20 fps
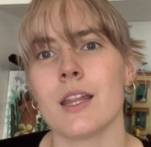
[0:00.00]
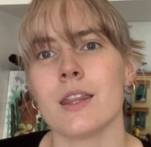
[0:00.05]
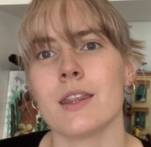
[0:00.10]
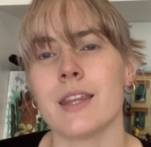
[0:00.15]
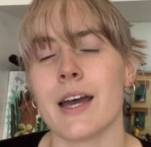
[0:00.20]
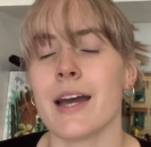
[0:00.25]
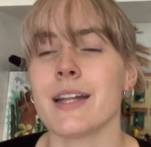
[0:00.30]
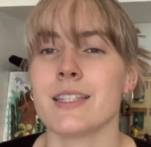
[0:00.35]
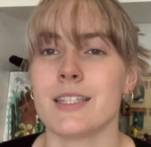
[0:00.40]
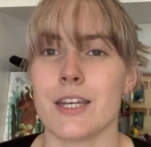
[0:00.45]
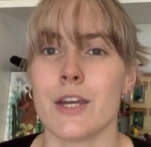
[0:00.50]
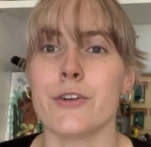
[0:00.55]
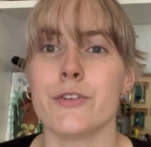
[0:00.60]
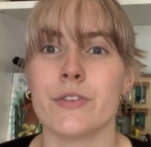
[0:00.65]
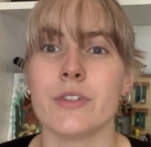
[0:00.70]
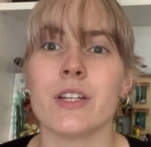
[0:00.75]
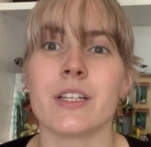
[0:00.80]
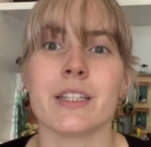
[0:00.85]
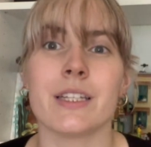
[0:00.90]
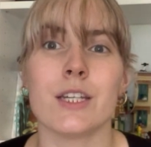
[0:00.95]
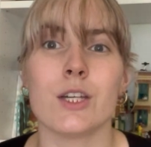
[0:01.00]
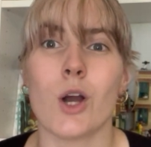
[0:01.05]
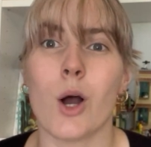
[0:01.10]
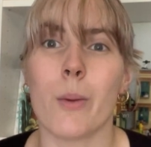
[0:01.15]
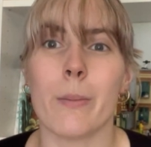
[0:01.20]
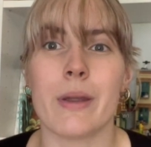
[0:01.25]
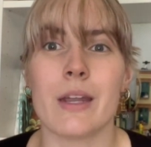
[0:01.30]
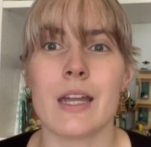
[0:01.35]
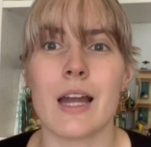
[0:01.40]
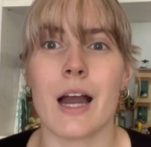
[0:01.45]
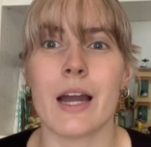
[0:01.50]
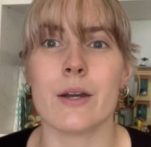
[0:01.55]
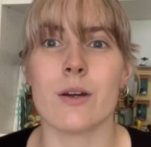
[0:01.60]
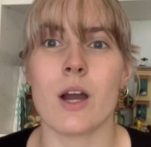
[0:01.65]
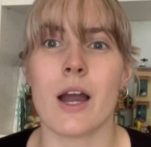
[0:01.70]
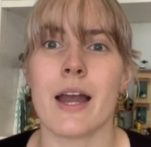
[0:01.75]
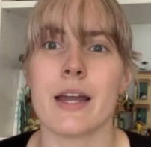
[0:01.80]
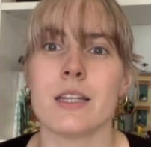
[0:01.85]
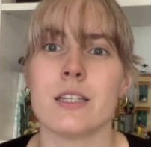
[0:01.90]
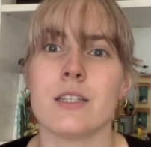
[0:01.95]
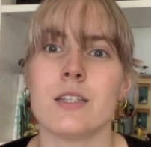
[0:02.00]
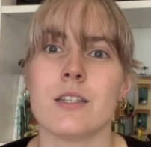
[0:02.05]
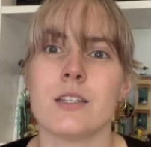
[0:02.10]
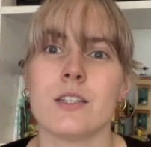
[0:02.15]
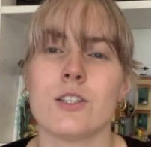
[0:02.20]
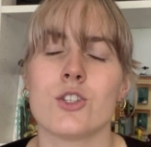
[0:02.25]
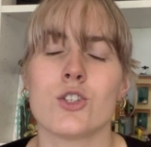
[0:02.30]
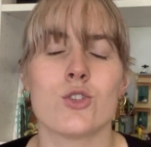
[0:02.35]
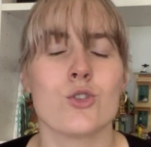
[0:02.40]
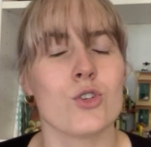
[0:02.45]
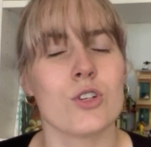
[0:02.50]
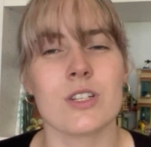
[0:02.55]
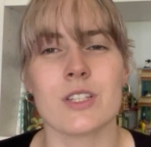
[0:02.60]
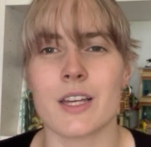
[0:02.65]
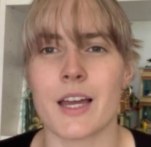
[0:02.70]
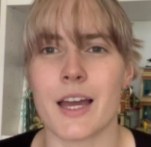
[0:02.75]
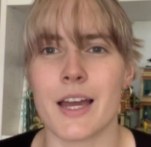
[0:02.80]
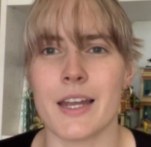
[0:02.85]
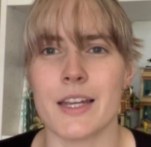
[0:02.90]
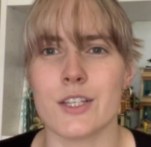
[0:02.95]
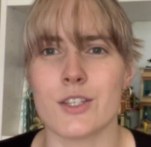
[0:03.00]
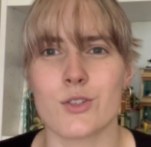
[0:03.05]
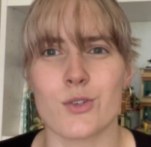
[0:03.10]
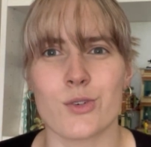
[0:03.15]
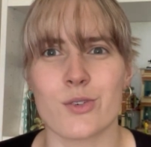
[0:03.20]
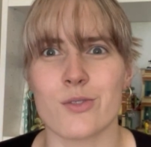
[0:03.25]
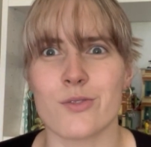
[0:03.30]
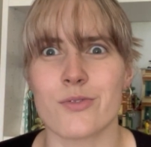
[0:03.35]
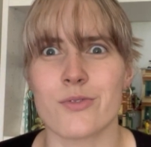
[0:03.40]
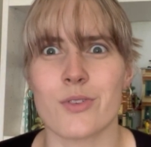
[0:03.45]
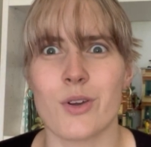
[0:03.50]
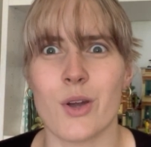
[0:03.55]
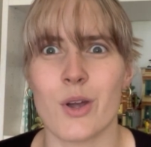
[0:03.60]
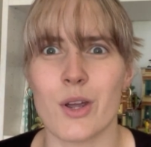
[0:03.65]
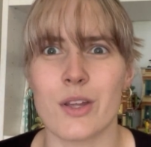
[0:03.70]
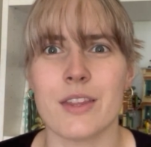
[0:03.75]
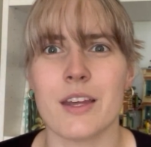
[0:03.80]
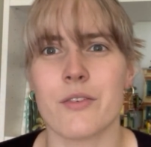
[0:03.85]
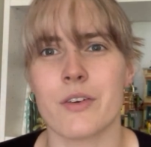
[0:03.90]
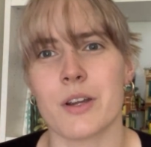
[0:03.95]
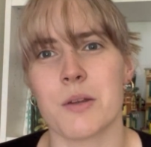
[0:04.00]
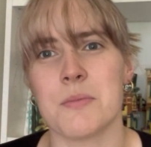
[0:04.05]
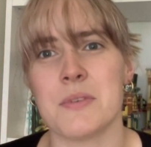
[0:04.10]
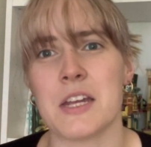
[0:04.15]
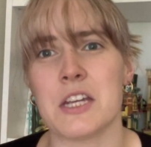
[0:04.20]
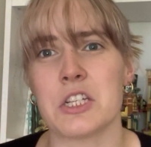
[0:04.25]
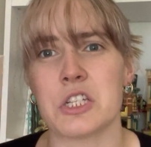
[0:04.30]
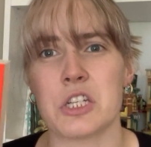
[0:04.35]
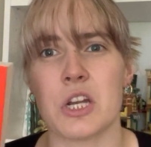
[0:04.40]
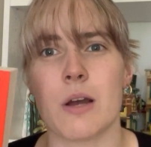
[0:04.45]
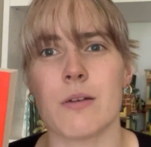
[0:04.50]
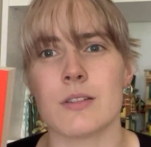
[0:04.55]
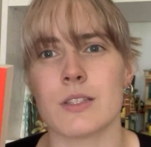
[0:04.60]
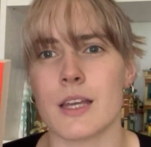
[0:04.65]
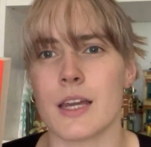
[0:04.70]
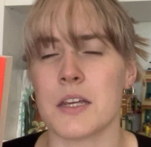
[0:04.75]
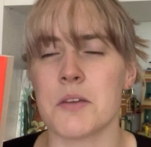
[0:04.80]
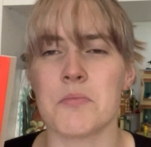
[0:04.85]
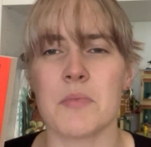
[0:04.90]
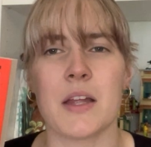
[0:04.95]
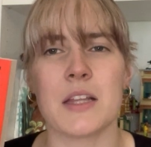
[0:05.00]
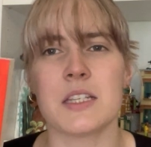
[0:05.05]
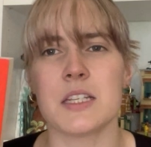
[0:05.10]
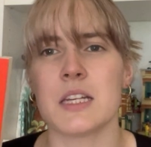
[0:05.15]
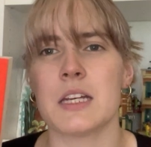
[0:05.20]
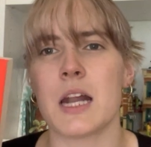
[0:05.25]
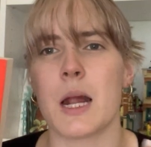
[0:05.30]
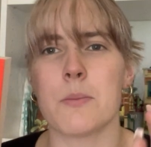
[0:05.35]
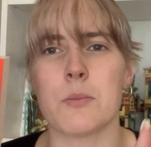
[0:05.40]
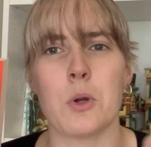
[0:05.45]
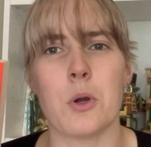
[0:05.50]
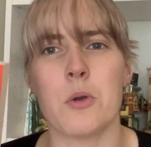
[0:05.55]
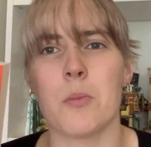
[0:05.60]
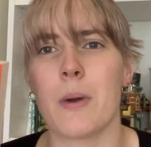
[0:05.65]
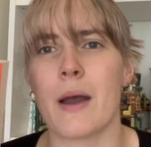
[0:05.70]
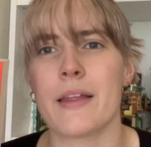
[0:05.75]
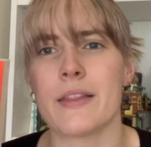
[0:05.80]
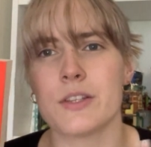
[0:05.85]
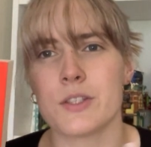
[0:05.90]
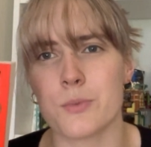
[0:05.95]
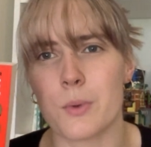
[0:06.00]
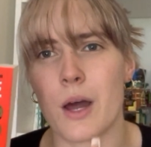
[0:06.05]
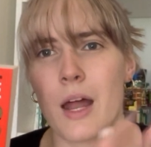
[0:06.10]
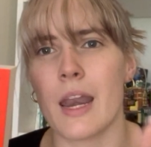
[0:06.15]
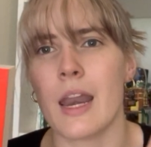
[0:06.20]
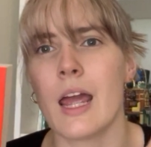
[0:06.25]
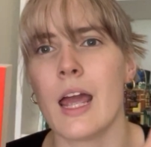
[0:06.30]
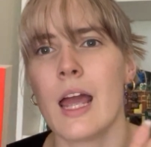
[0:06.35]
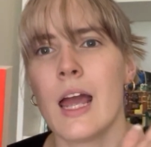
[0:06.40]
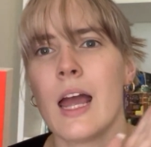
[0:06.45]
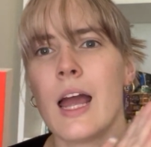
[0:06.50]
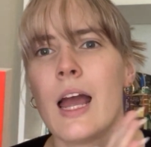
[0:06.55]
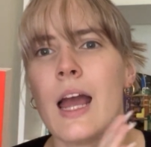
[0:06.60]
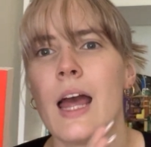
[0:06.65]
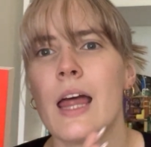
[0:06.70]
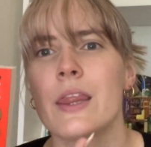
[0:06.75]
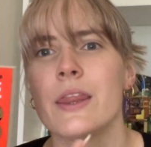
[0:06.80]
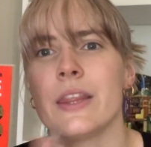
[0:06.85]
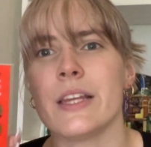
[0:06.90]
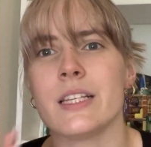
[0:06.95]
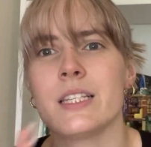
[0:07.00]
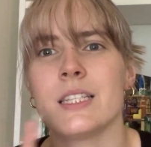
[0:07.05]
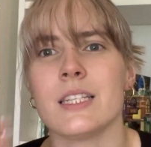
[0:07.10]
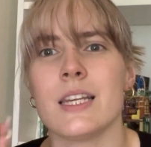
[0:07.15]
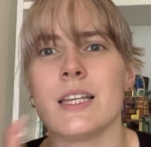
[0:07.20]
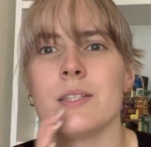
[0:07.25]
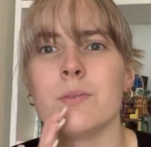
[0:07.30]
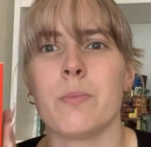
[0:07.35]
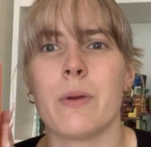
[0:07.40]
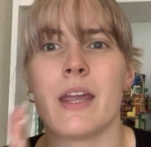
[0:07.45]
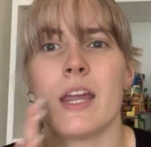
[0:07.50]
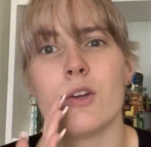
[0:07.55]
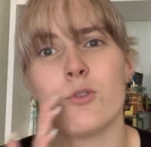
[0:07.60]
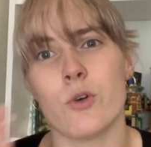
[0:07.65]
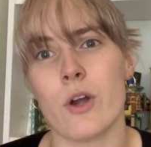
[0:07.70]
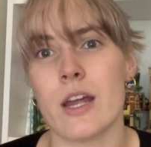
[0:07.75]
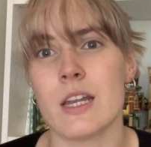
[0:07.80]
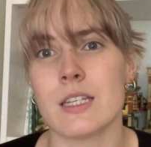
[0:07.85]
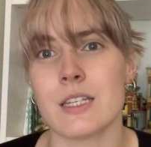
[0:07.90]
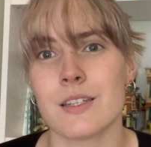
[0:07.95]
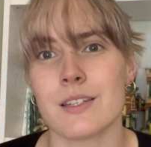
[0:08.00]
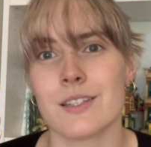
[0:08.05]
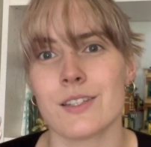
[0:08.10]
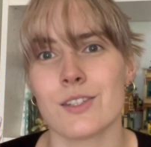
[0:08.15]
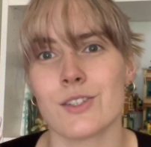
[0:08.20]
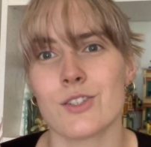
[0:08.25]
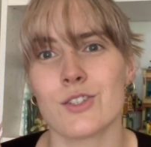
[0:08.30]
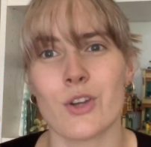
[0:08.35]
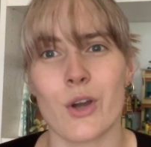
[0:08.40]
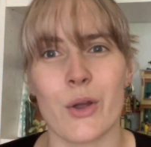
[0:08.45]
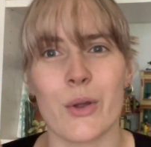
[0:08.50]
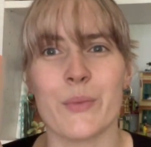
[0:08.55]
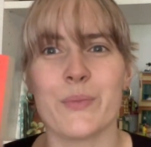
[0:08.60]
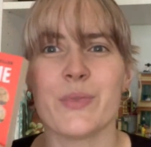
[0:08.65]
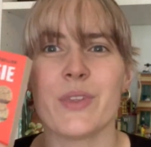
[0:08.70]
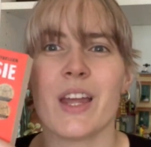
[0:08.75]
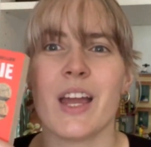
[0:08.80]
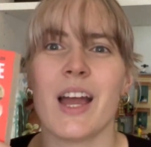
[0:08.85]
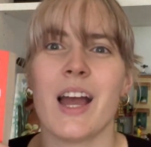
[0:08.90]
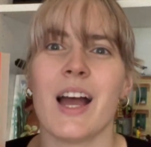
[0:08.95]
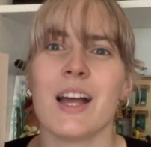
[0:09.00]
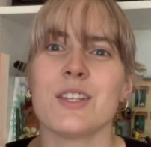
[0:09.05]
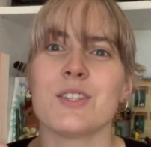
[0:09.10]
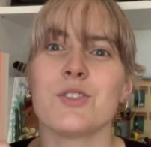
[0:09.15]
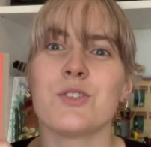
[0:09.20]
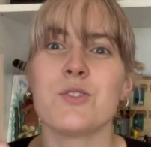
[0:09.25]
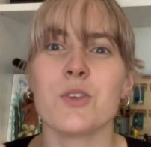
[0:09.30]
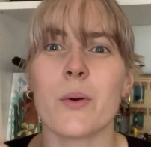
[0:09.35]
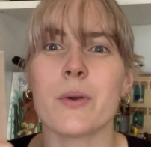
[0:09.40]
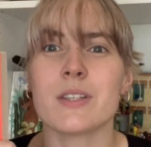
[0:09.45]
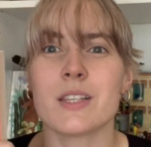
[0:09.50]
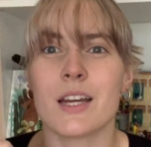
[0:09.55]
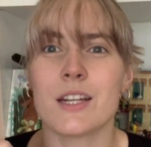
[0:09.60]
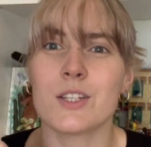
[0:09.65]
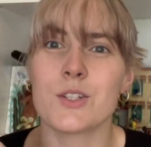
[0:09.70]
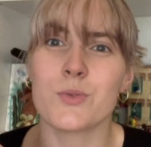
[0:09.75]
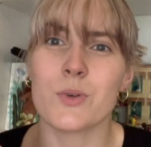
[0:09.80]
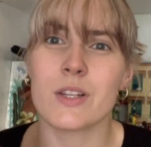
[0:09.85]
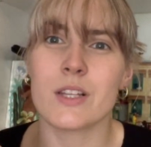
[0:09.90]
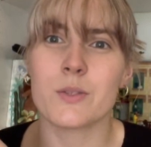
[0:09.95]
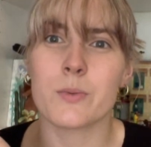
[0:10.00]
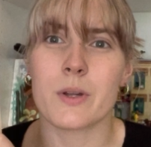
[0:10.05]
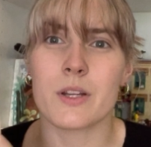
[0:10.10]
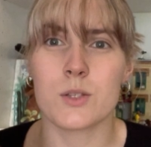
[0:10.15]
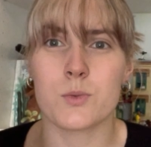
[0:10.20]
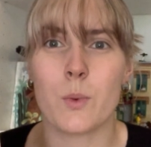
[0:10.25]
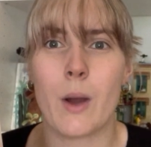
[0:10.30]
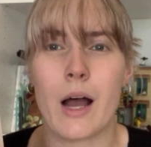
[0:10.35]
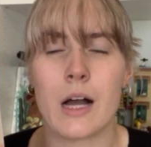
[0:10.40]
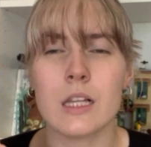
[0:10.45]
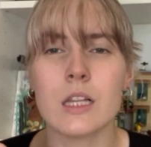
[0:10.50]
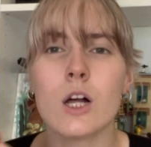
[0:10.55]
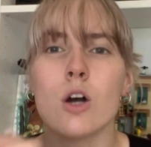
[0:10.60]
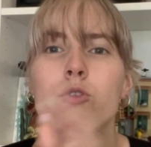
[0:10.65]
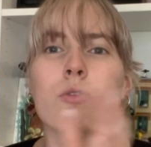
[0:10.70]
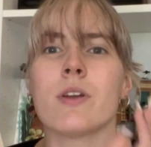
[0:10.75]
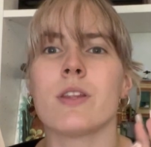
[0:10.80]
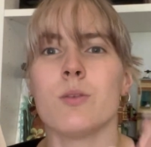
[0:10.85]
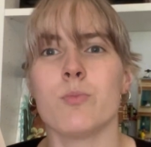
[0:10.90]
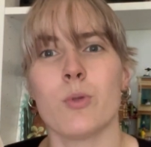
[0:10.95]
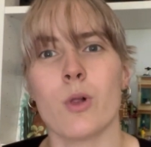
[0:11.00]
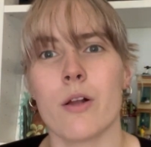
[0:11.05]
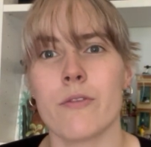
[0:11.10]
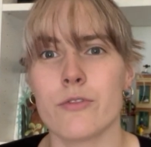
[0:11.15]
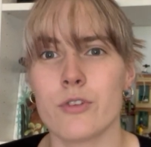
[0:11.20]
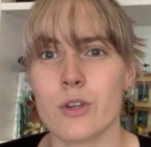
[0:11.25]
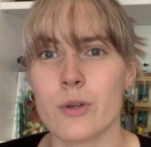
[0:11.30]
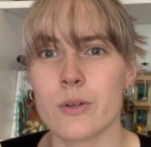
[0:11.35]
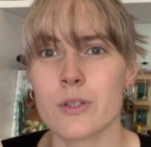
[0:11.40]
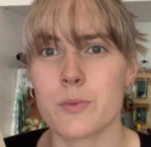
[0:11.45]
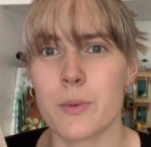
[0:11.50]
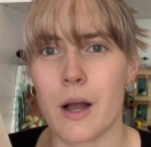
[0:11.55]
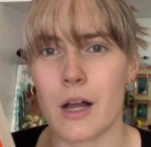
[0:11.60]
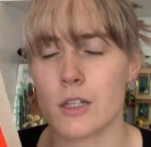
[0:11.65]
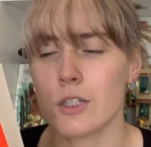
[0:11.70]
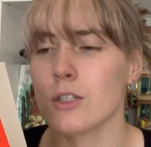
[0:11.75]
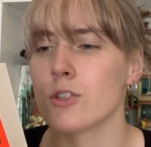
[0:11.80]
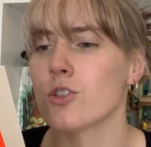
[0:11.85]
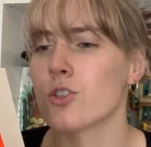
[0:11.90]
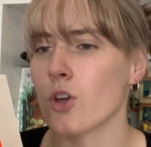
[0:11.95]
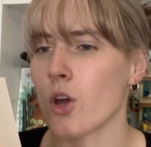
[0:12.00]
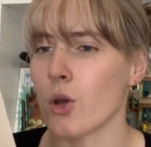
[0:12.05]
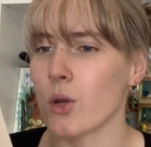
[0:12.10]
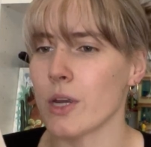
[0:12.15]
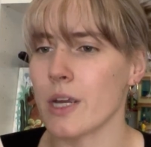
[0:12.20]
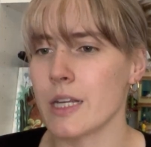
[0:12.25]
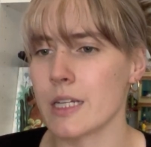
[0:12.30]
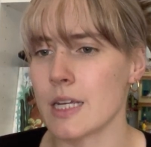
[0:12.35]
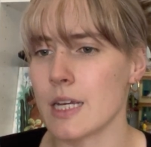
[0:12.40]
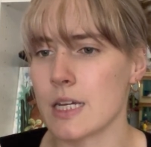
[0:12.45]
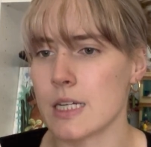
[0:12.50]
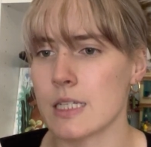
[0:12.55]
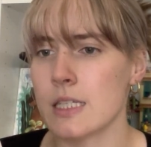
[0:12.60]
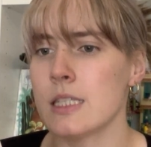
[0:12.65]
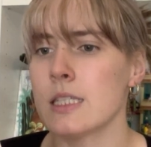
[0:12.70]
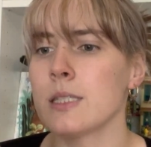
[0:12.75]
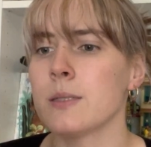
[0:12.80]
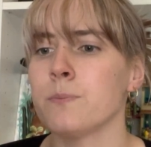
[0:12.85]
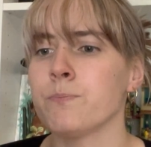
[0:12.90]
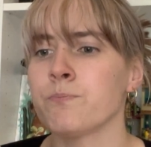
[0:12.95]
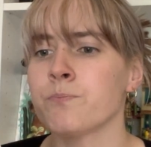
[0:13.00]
that definitely got me. As soon as I sort of heard that recommendation, I was like, that's it, I'm going to buy this one. This is being read. So excited to read this one as well. I'll read the blurb for you as well. So it is,